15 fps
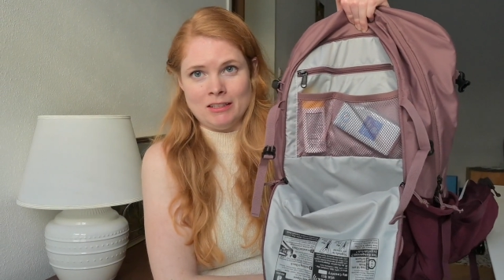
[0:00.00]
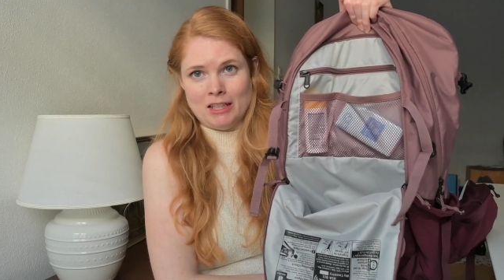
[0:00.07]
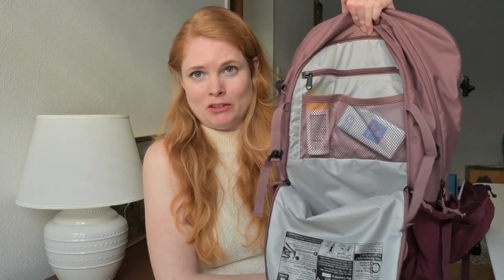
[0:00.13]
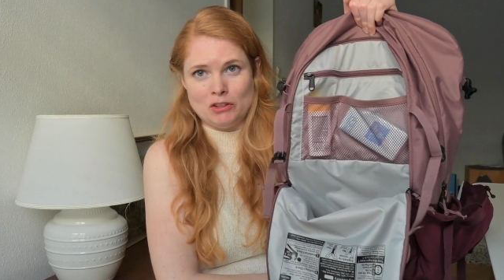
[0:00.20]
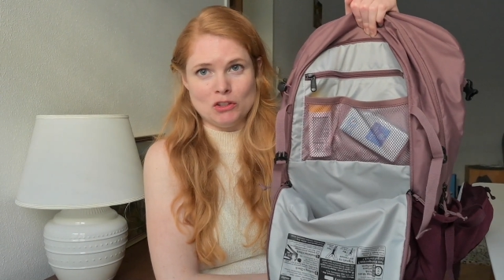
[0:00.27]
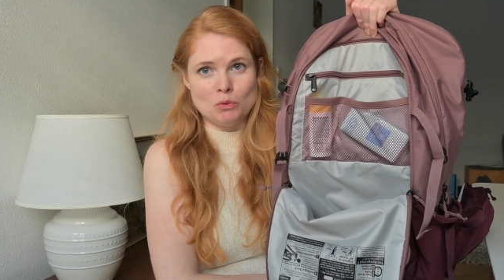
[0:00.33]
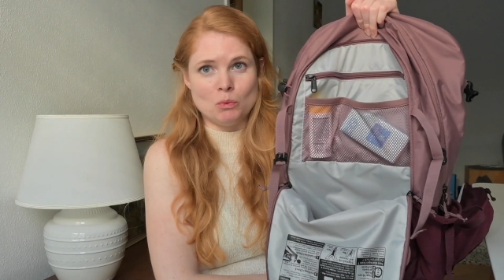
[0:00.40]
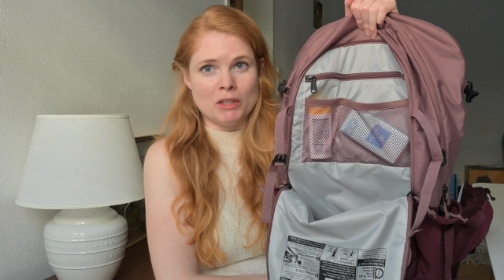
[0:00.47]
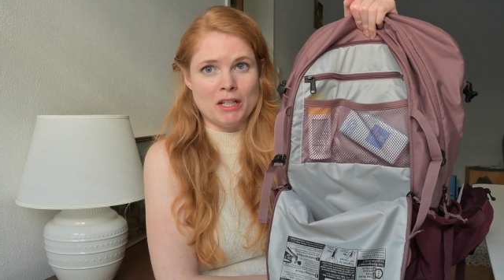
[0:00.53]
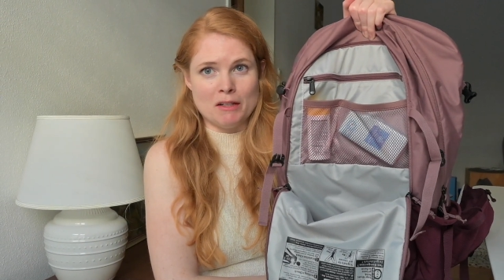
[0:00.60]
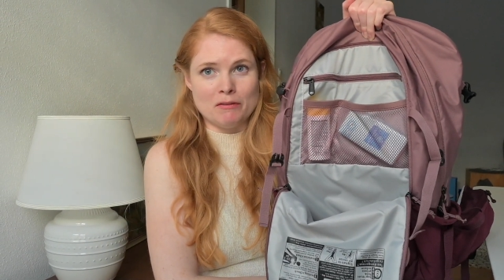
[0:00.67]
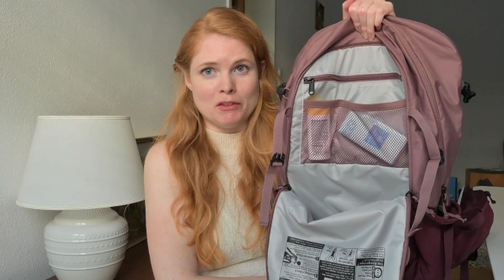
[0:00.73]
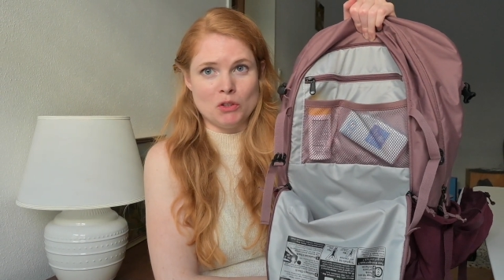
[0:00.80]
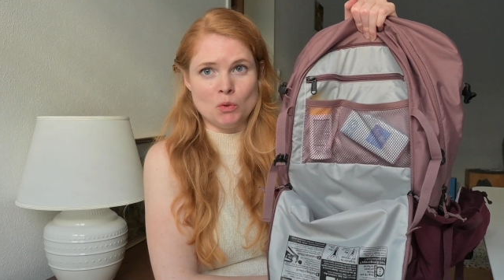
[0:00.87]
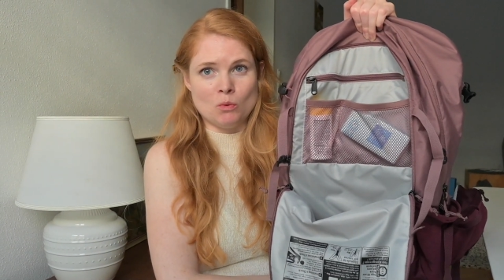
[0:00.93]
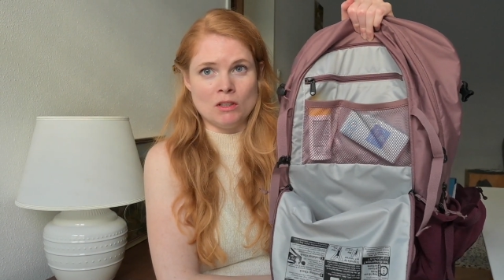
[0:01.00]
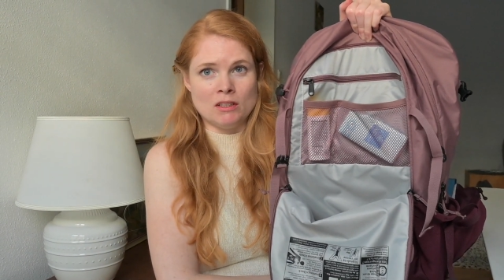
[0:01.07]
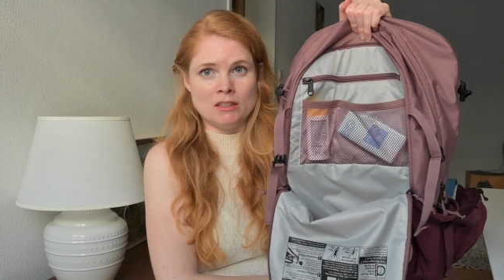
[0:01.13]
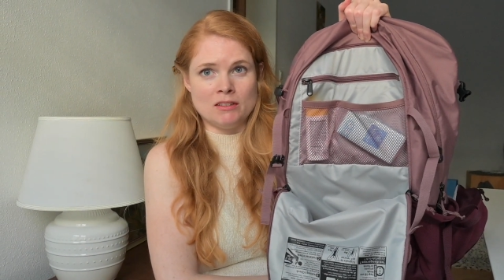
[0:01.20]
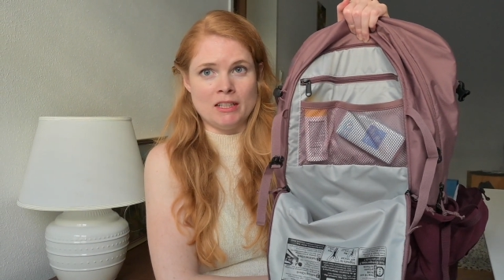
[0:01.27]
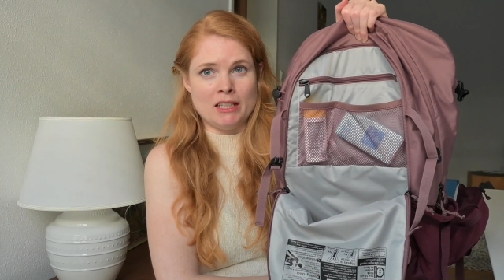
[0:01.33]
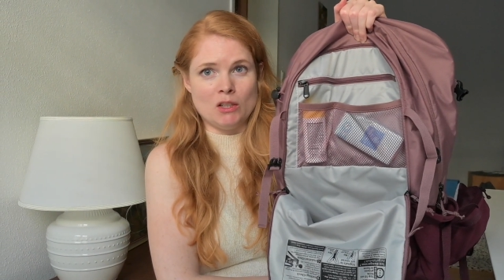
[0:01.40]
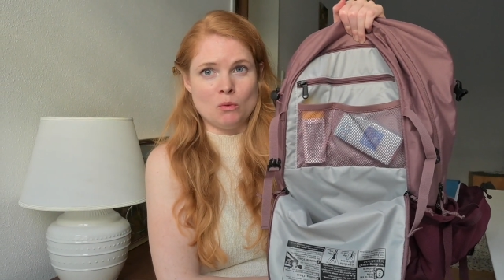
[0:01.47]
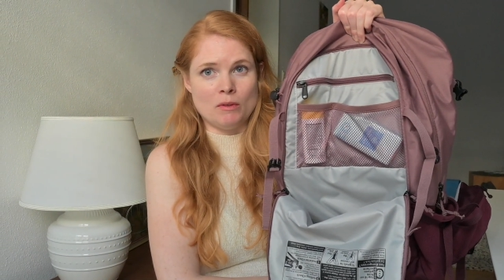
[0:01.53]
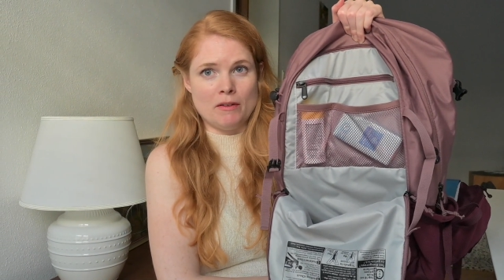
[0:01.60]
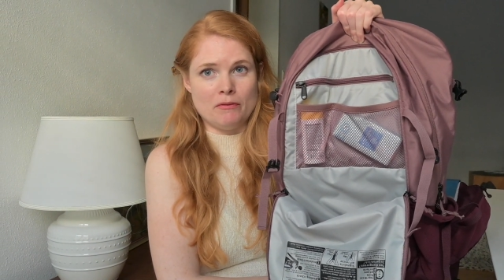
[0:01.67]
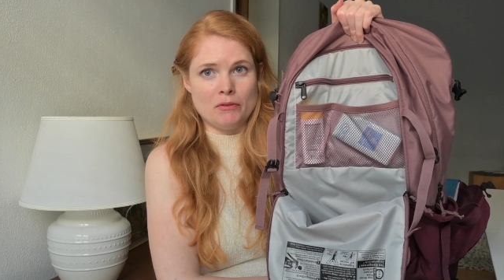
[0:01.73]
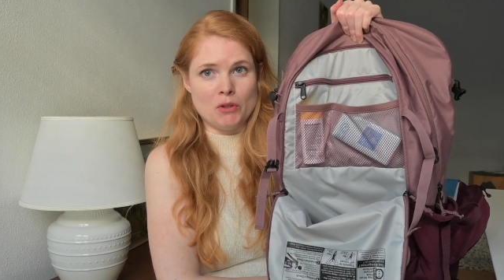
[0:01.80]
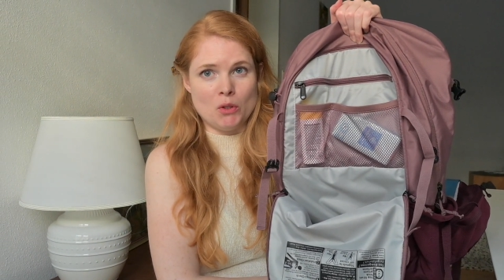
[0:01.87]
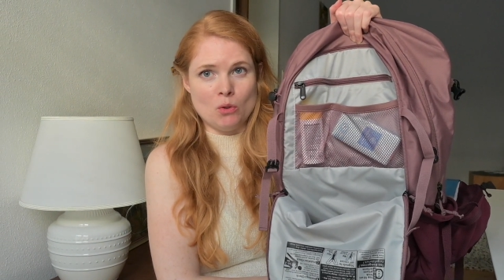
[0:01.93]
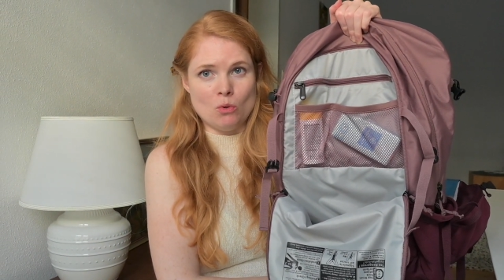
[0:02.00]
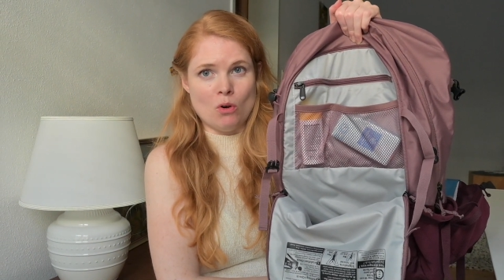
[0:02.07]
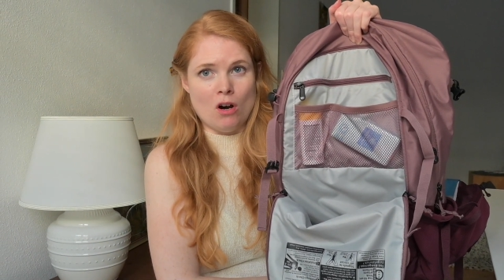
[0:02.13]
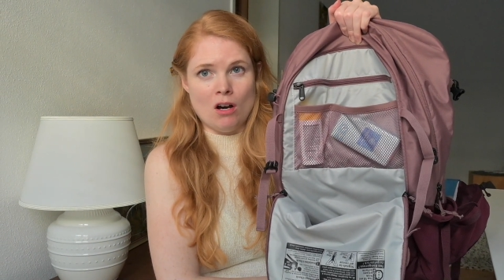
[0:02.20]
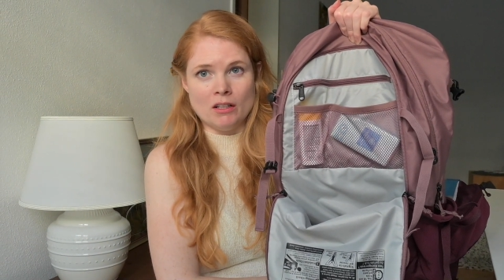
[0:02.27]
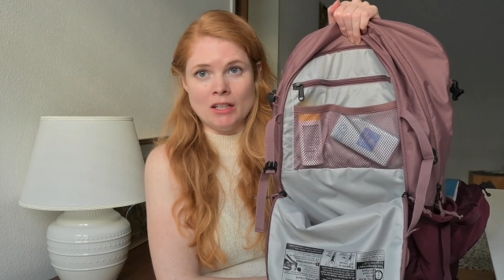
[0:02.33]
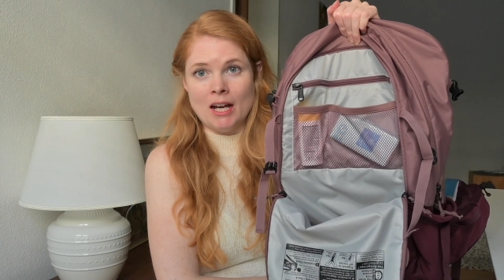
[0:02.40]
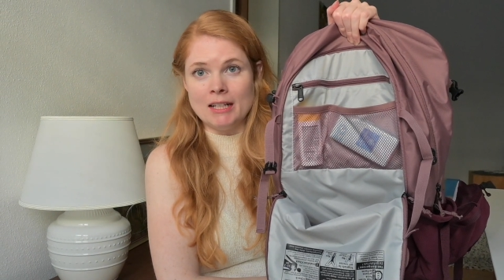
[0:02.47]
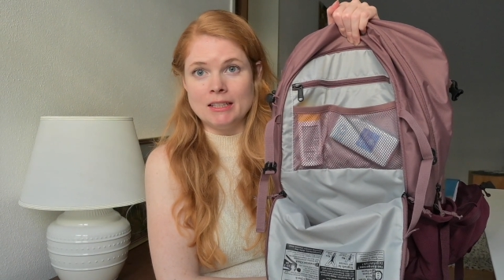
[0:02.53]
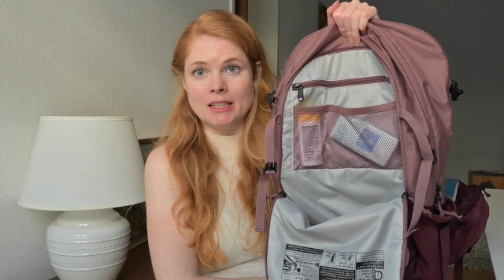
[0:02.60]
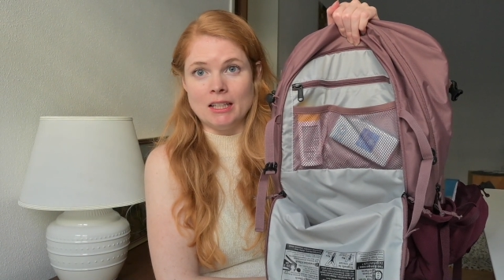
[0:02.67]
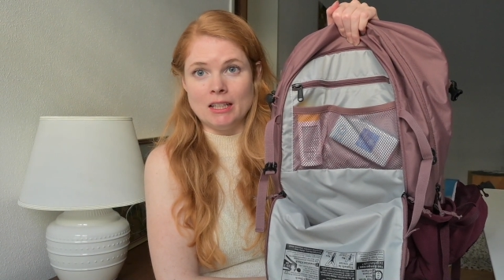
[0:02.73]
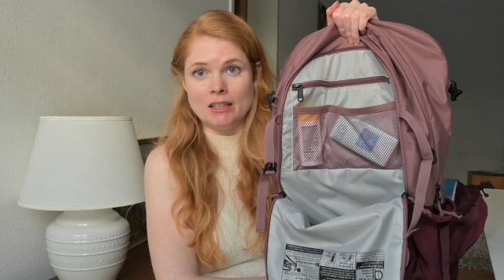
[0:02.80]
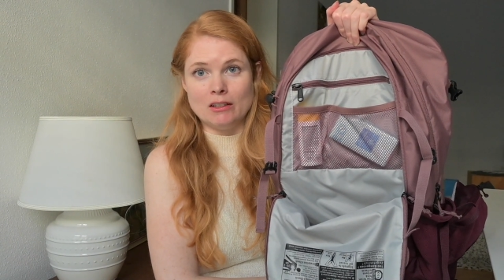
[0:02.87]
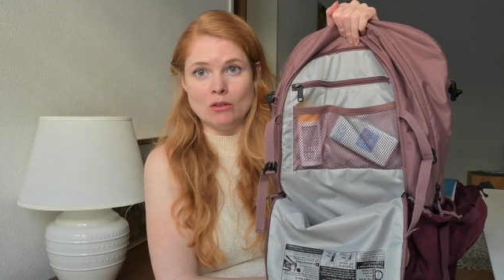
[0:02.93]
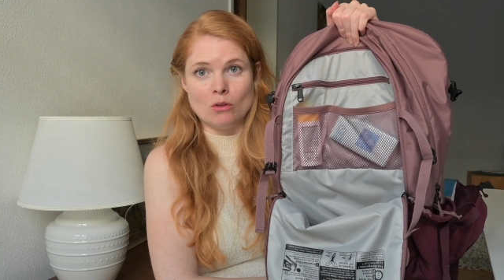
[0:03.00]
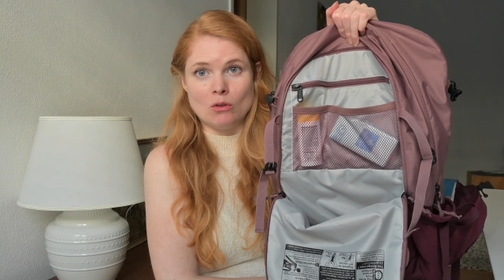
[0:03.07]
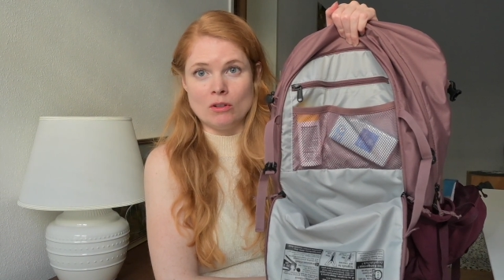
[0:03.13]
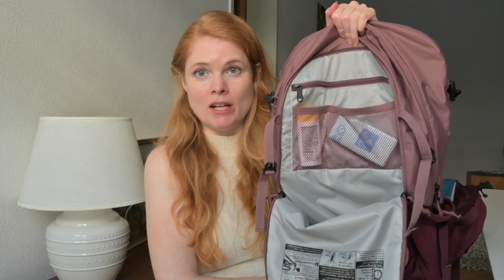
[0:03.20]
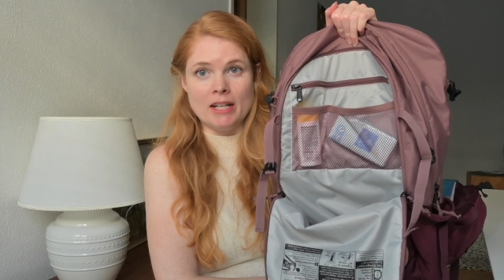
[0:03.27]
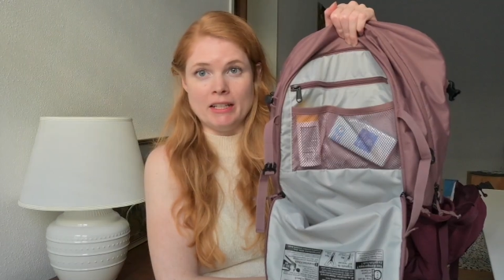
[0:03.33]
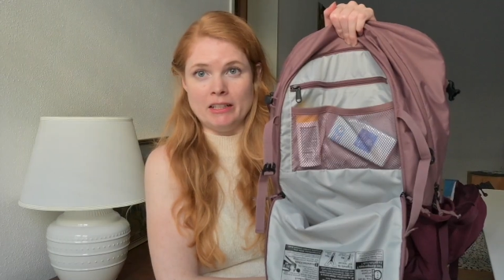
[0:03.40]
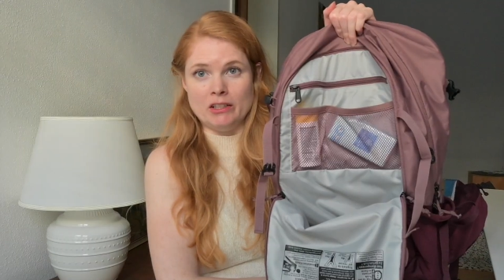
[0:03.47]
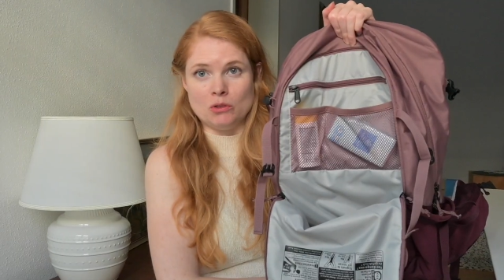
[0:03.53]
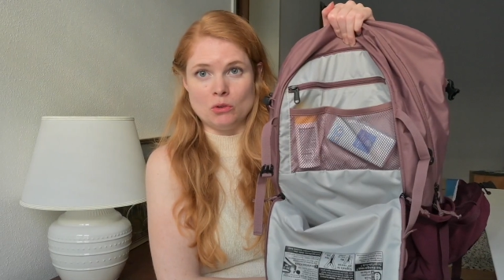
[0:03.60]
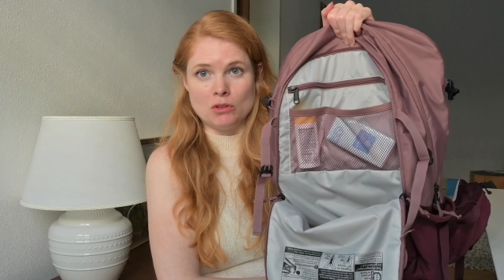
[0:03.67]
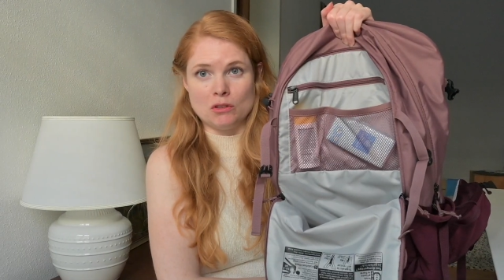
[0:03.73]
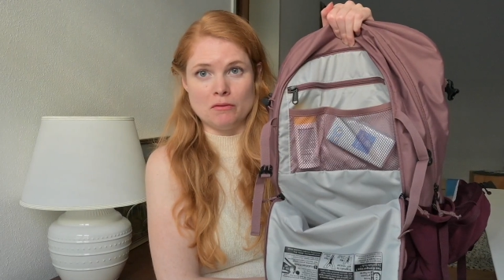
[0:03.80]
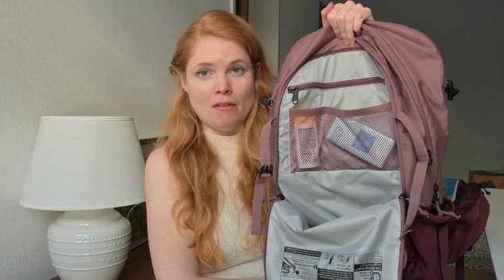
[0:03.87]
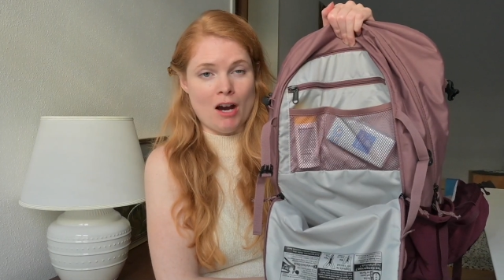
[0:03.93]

just whatever you want to take with you on hiking or any sort of